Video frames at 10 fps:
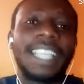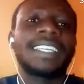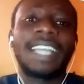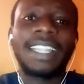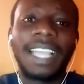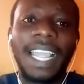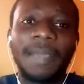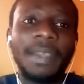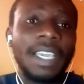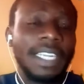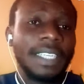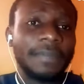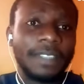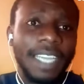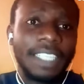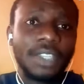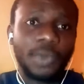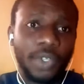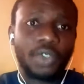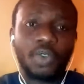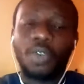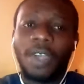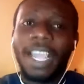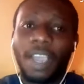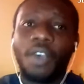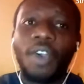At that time, the finances was no longer